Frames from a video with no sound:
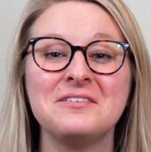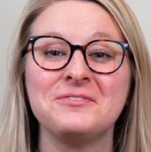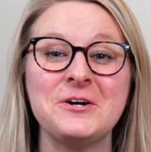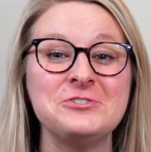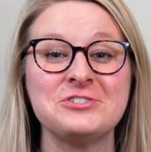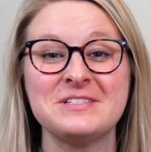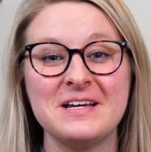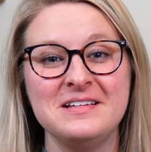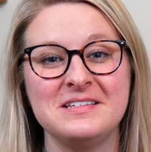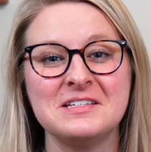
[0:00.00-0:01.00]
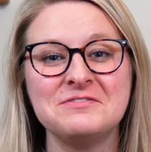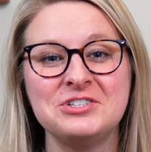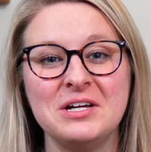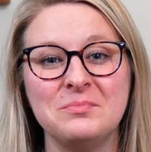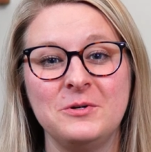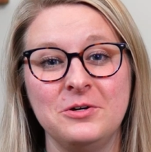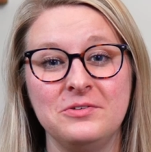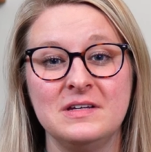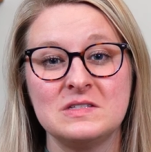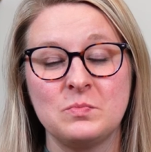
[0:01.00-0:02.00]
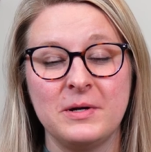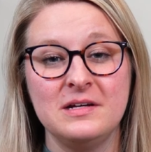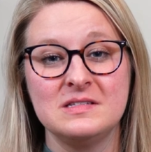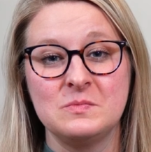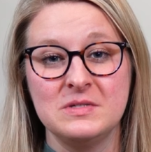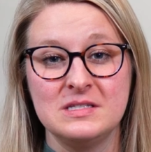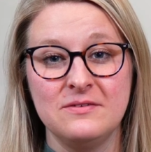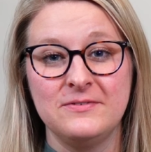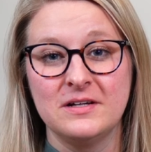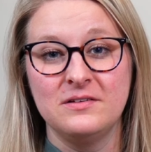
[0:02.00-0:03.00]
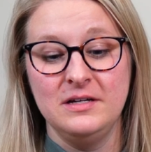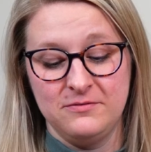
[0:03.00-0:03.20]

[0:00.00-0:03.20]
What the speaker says: of larger sizes of shampoo, this brand specifically